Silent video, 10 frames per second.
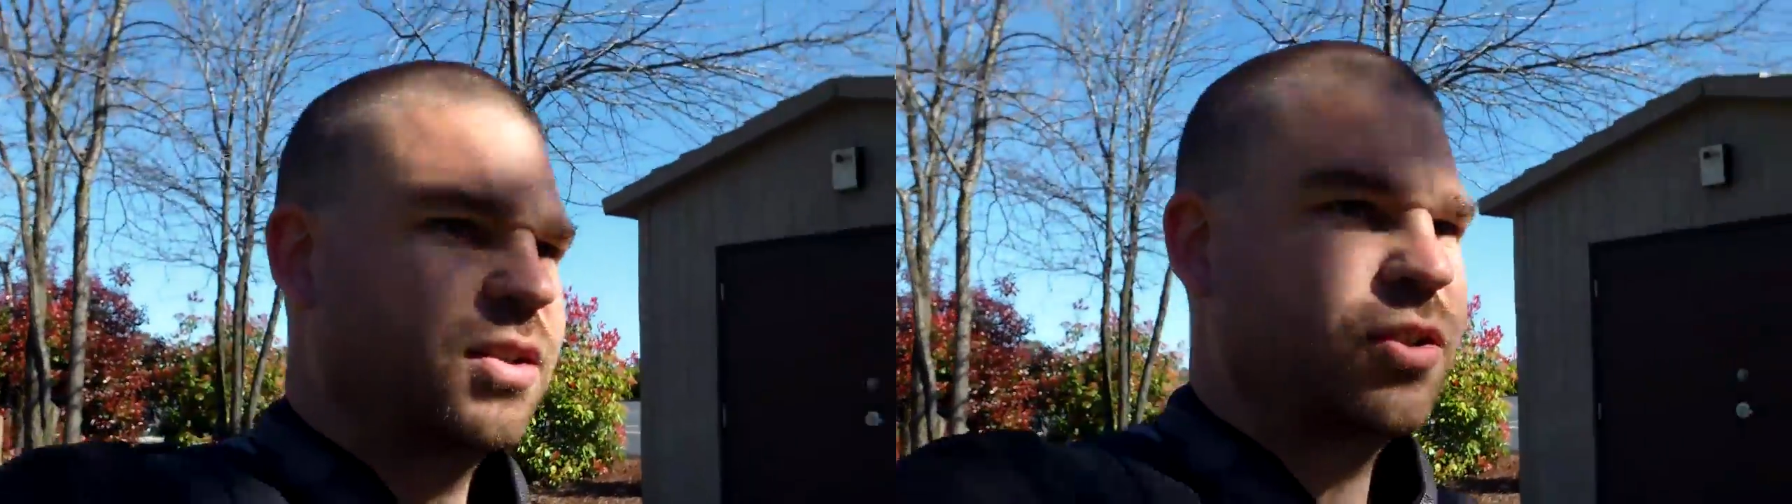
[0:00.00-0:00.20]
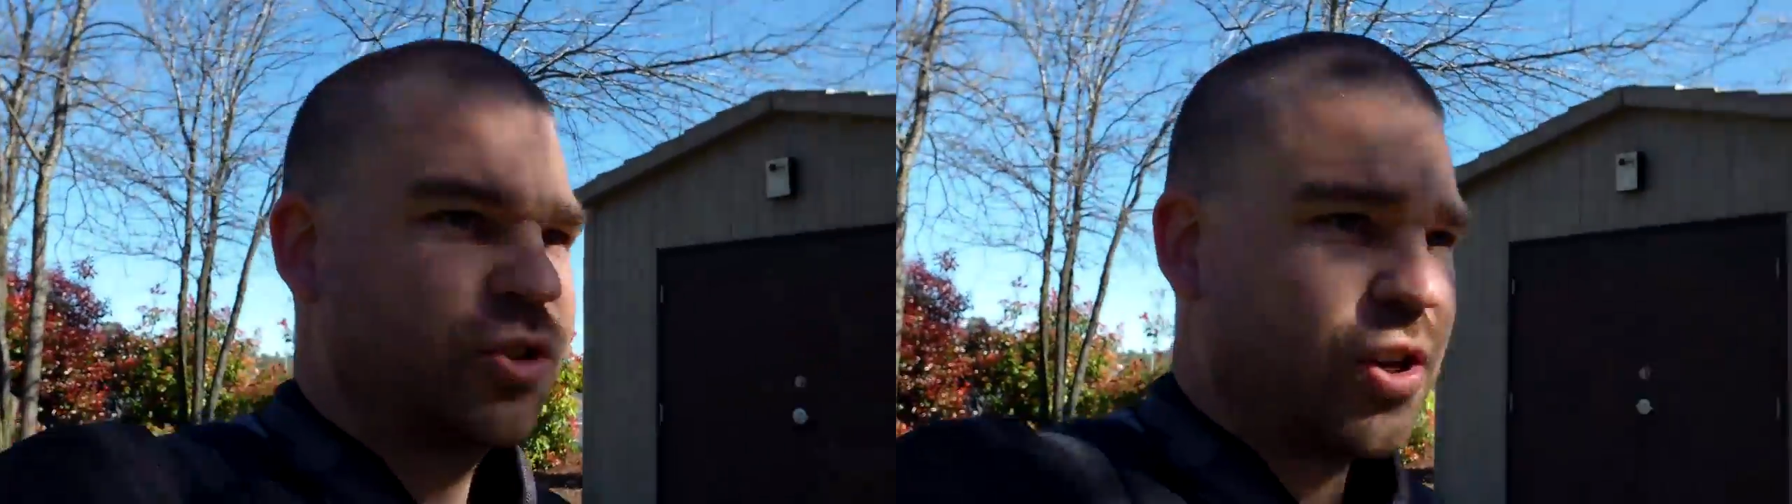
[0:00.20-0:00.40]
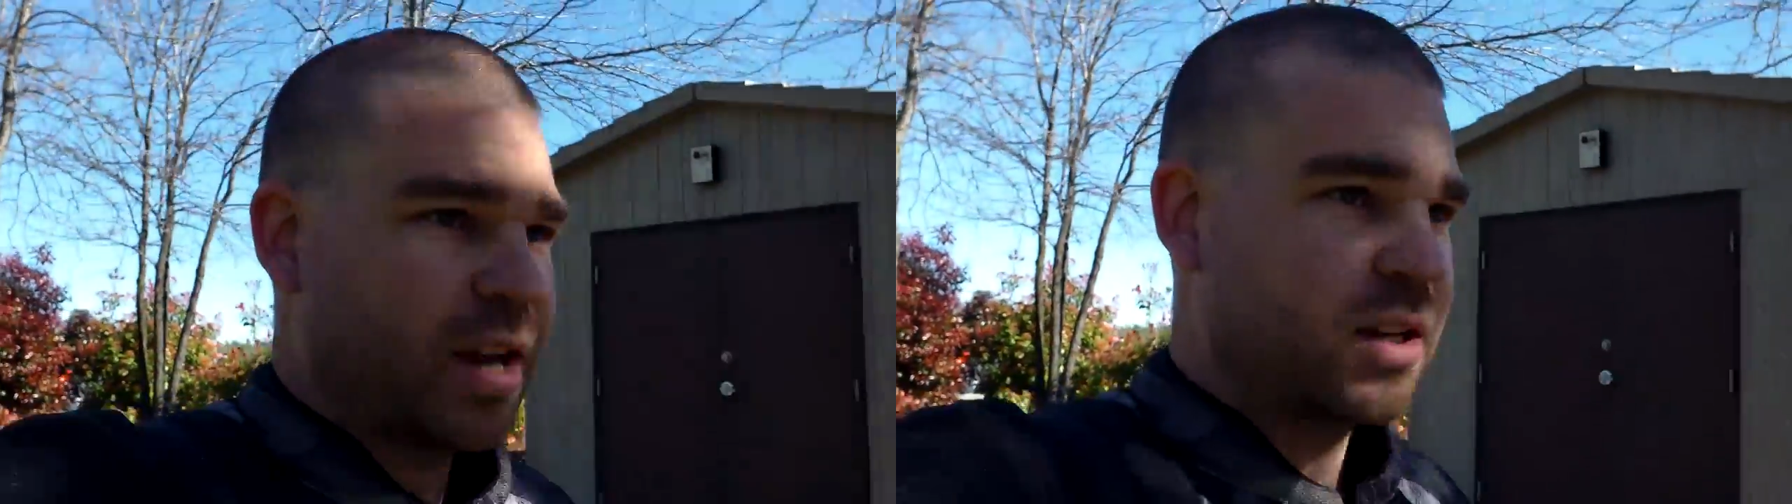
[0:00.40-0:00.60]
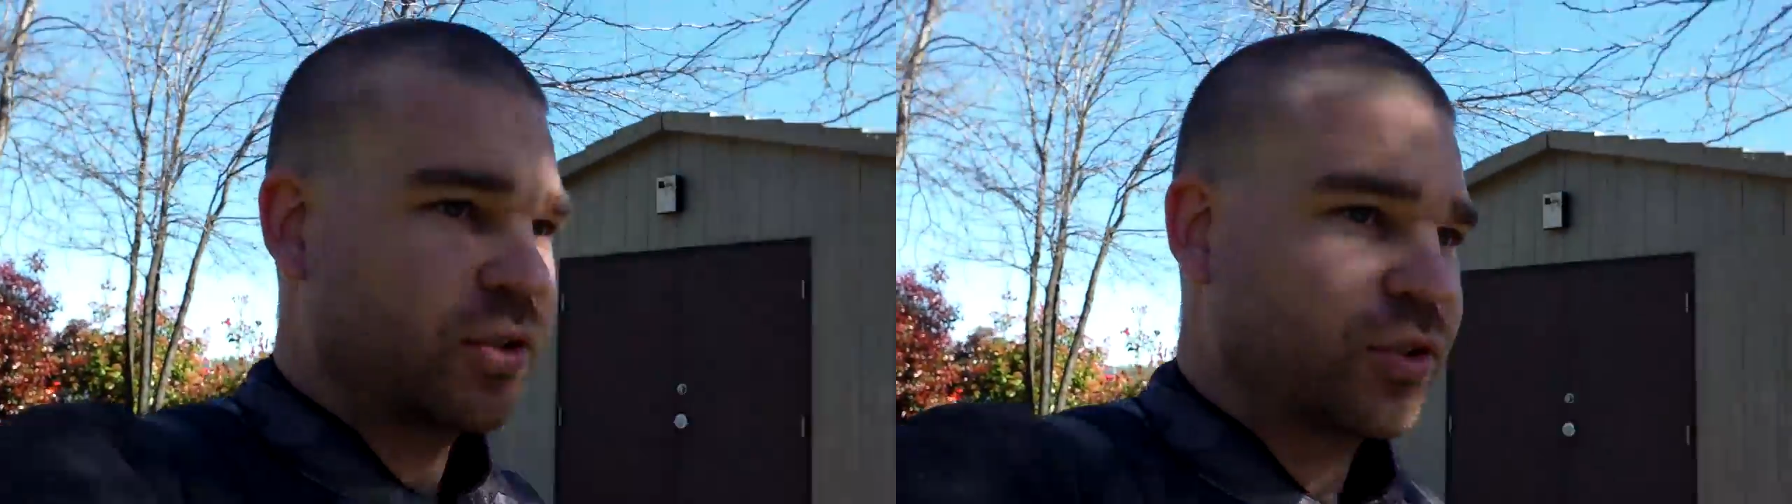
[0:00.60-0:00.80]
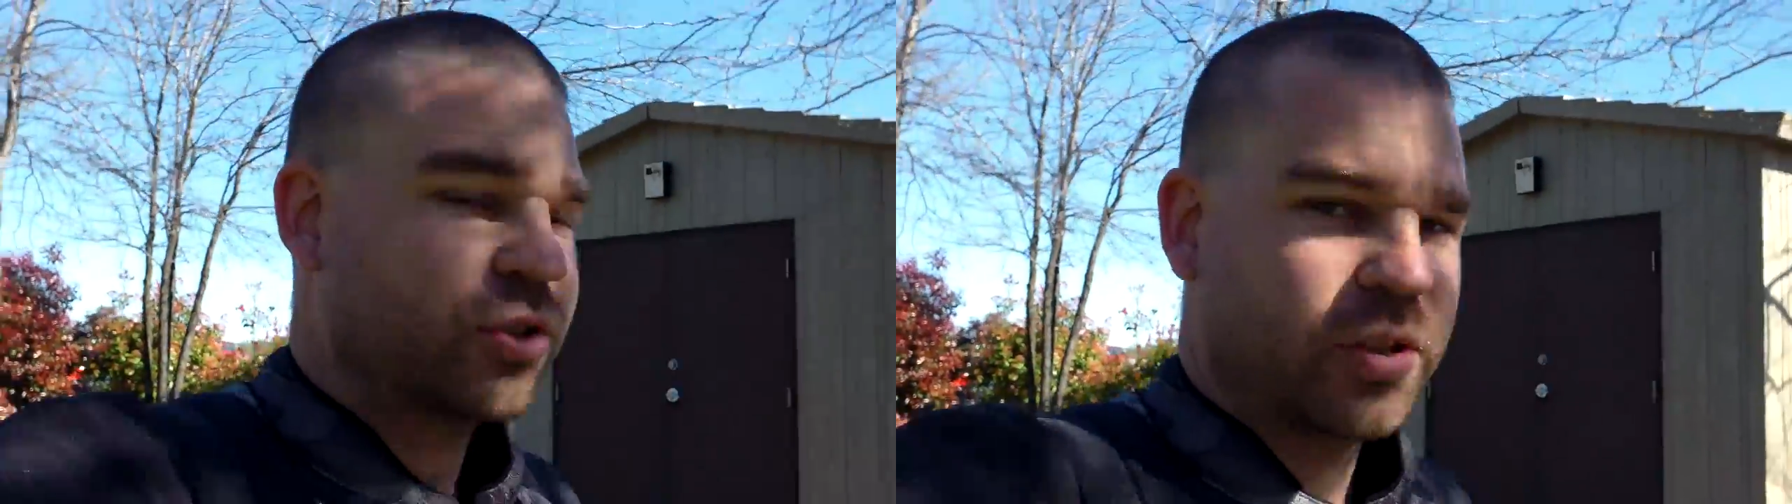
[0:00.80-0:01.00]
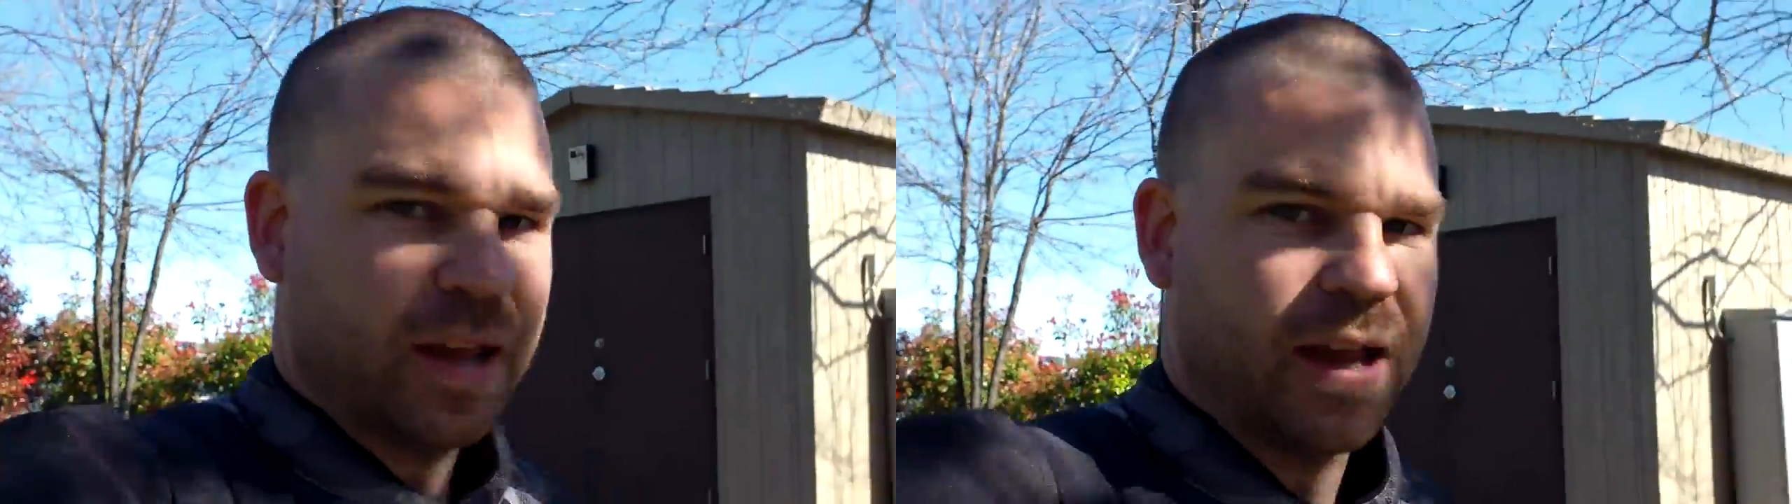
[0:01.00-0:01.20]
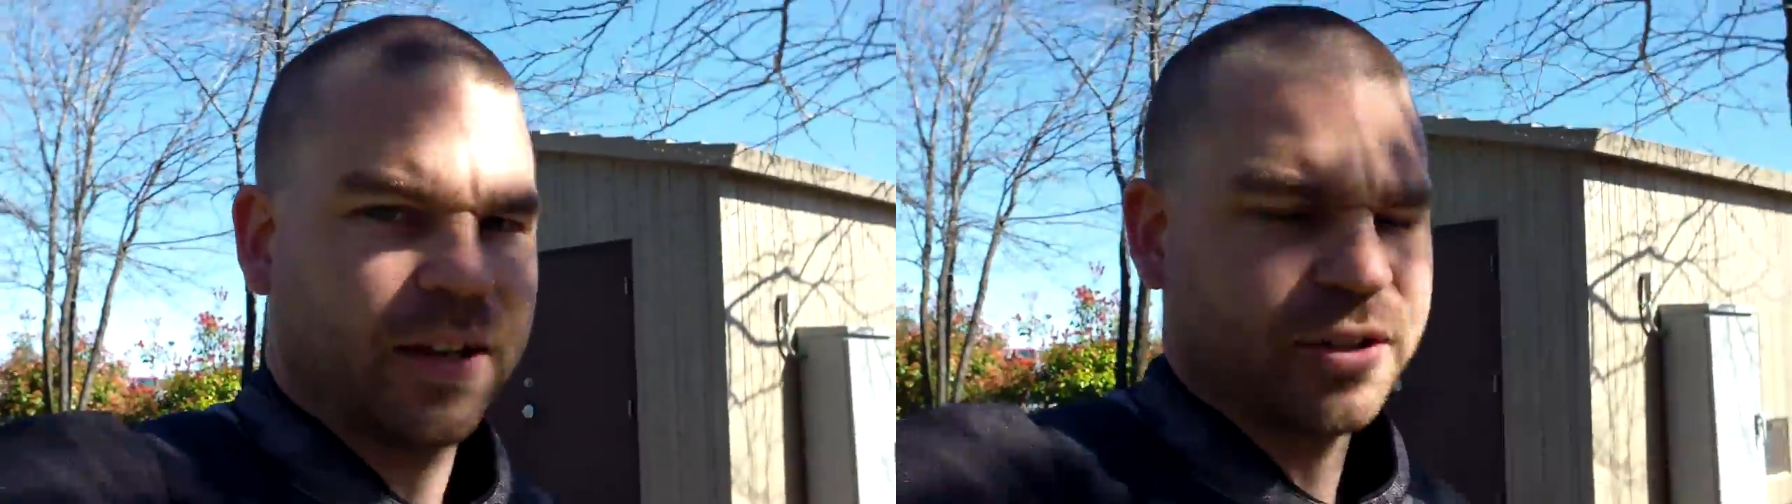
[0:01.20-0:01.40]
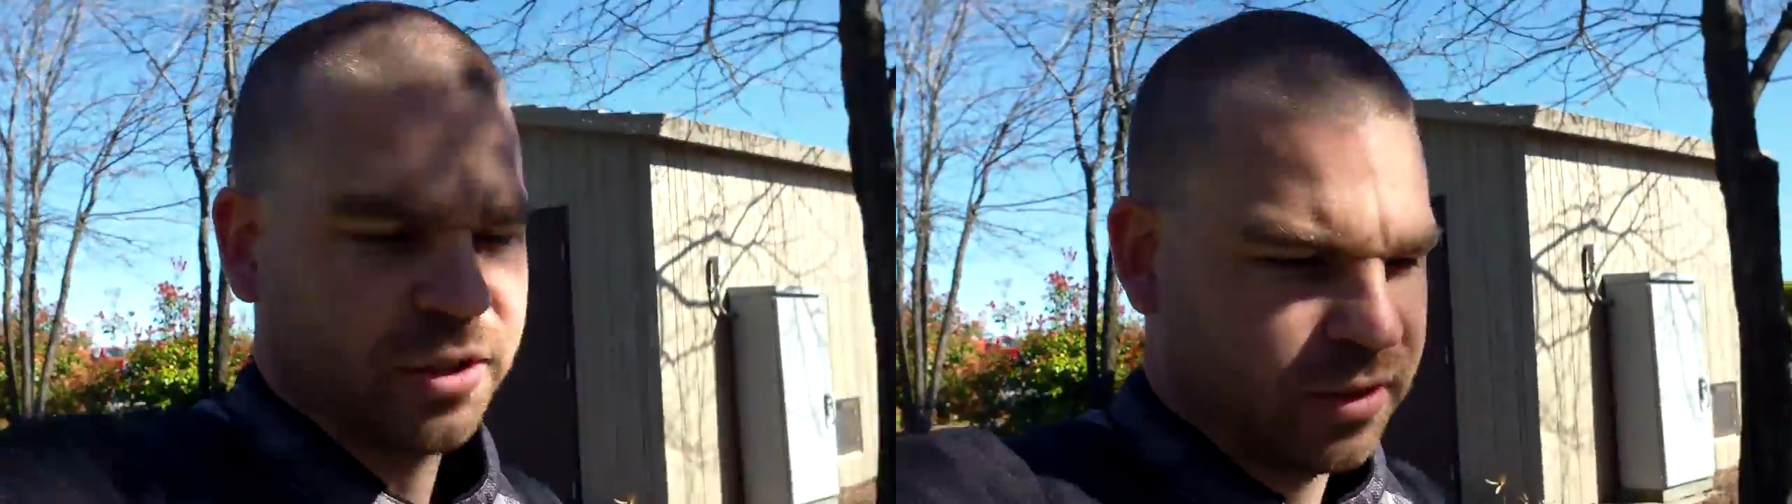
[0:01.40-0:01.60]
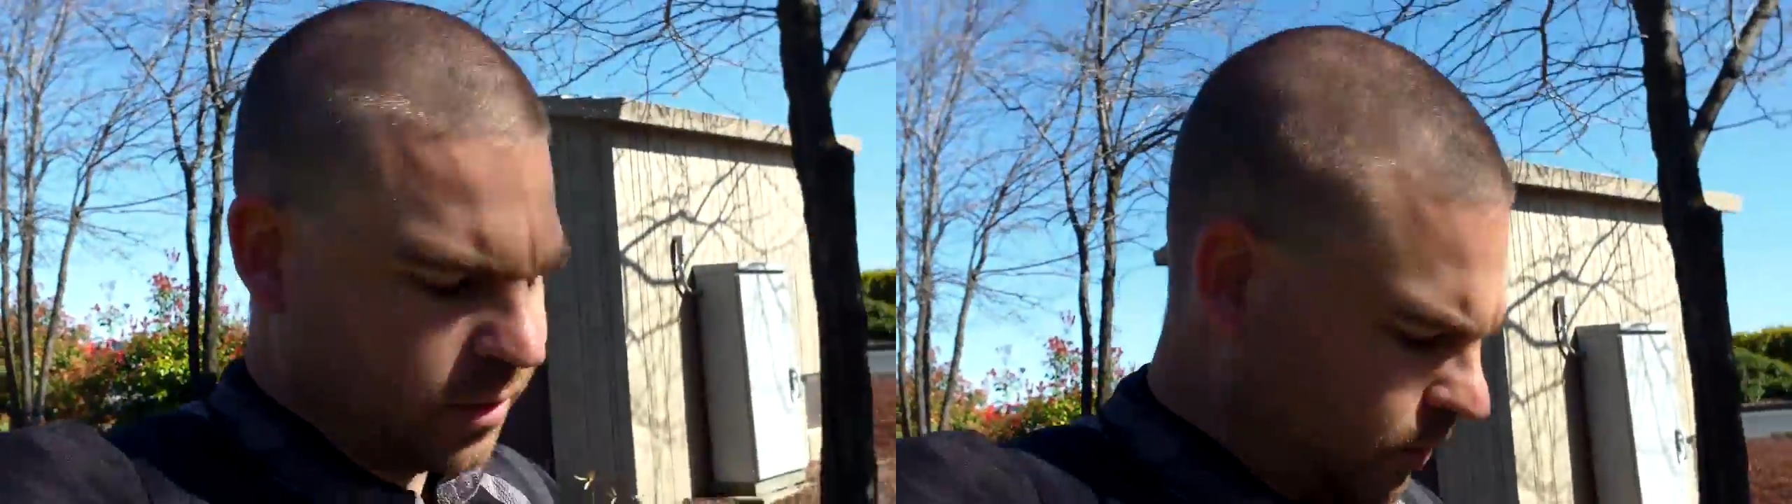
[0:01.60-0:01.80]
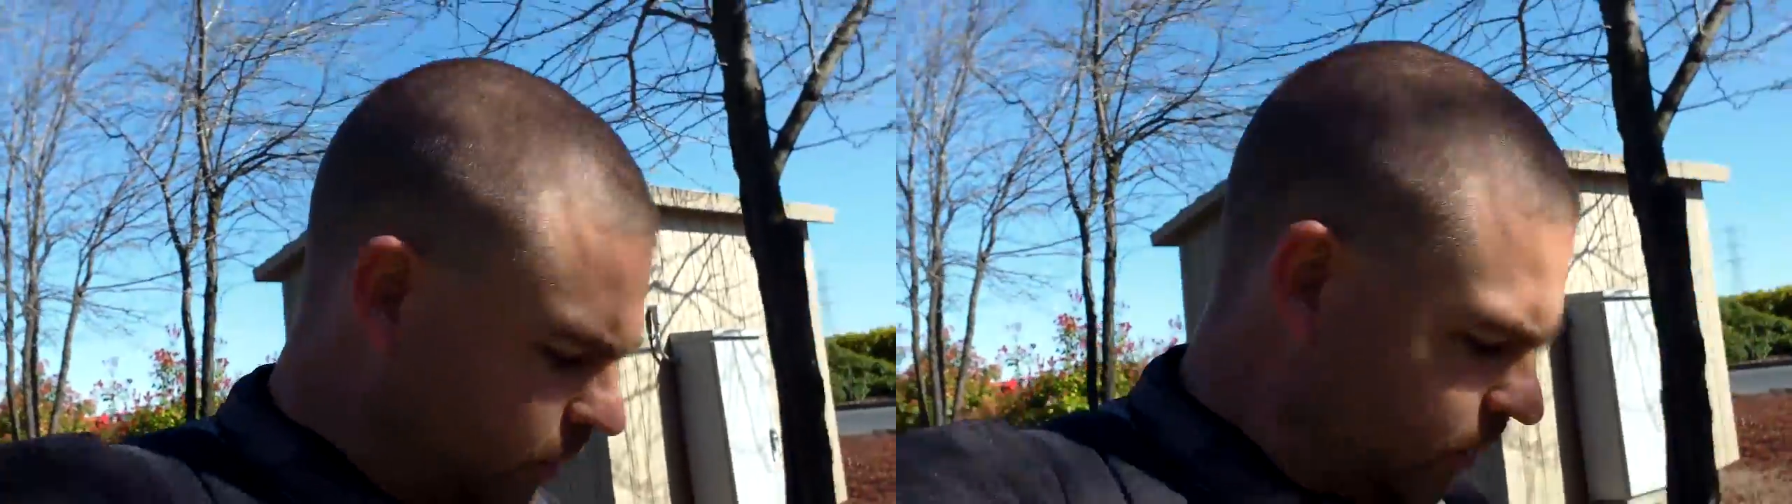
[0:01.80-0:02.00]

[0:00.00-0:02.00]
exchange cache.